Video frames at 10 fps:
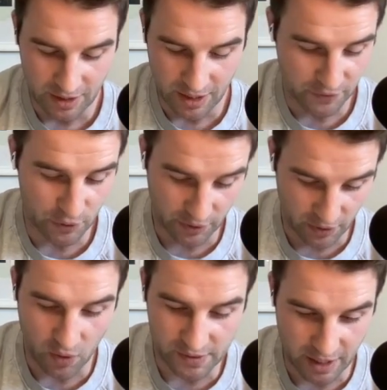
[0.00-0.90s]
If you look at
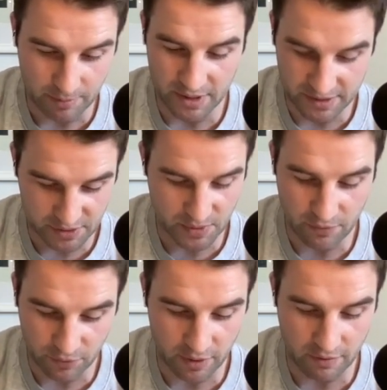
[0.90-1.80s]
the all time list as well,
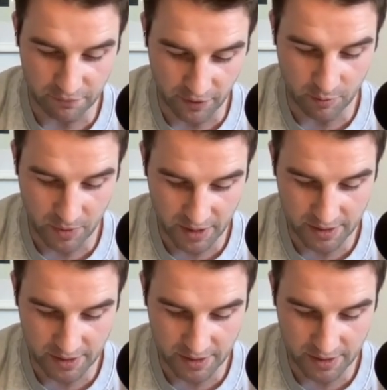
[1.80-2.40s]
I've got it in front of me.